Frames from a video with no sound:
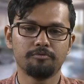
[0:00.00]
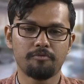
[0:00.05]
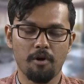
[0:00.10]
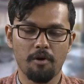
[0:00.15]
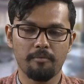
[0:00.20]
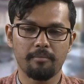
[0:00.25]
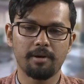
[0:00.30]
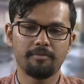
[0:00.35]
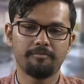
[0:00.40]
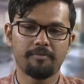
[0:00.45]

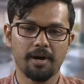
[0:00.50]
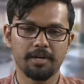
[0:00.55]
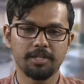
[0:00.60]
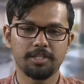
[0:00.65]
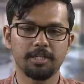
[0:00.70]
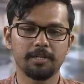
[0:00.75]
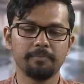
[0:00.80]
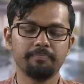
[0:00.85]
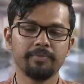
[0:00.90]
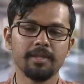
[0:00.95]
form and
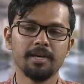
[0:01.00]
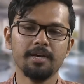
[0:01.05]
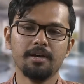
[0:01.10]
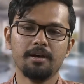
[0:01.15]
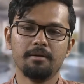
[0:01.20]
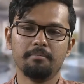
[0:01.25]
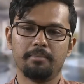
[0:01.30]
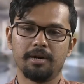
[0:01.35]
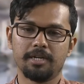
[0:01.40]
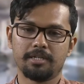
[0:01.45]
function,
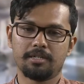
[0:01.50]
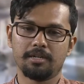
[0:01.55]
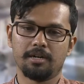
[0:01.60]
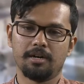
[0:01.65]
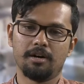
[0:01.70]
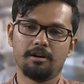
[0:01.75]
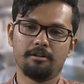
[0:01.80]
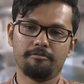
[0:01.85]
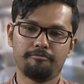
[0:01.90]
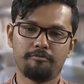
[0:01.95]
but
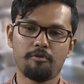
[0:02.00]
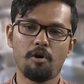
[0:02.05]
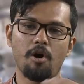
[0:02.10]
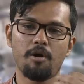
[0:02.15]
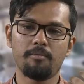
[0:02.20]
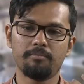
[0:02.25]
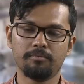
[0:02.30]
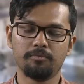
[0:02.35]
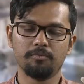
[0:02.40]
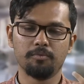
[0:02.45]
uh,
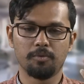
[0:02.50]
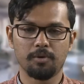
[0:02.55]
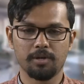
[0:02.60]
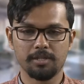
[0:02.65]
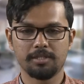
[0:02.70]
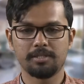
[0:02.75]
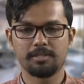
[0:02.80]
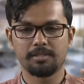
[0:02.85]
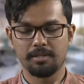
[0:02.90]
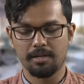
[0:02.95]
form
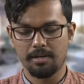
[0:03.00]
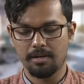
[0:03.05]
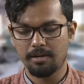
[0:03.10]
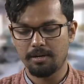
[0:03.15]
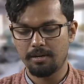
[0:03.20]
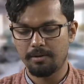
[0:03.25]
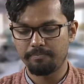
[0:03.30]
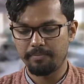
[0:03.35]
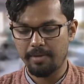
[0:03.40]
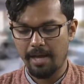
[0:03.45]
was
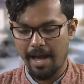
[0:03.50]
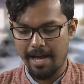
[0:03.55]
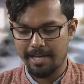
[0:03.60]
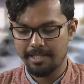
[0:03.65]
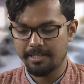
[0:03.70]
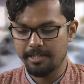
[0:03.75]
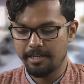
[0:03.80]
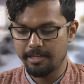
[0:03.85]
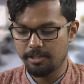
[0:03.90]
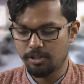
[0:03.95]
uh,
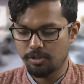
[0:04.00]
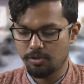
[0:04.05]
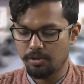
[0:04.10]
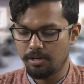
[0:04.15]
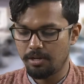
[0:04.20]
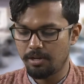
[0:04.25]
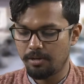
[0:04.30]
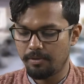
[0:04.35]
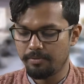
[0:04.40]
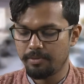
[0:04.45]
has its
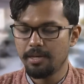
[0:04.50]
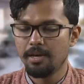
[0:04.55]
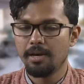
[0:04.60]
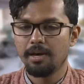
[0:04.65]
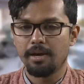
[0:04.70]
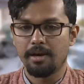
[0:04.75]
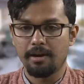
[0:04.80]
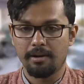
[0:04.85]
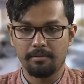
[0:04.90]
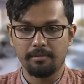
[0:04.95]
uh,
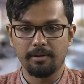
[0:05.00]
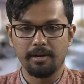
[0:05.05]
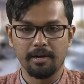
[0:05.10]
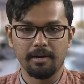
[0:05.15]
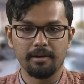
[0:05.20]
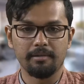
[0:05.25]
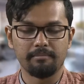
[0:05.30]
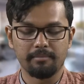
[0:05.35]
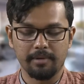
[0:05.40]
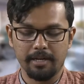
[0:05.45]
uh
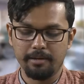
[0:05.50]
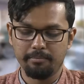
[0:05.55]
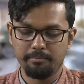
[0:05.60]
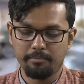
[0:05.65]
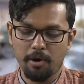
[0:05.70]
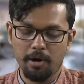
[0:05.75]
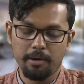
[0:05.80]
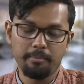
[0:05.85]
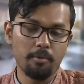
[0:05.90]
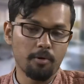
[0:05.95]
um,
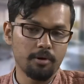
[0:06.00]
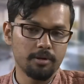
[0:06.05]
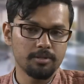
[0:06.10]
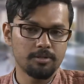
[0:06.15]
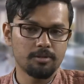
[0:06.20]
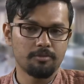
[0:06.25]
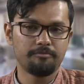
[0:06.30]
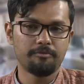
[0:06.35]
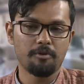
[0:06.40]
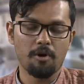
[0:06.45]

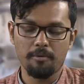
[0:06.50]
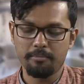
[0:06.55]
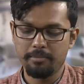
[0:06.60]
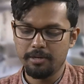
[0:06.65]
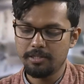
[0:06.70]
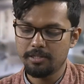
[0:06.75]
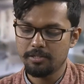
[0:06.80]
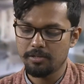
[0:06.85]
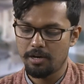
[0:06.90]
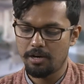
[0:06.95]
importance of form
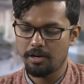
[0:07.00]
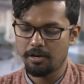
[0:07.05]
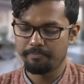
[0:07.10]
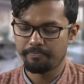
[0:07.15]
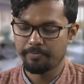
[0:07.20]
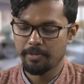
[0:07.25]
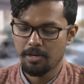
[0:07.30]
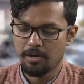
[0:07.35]
is uh,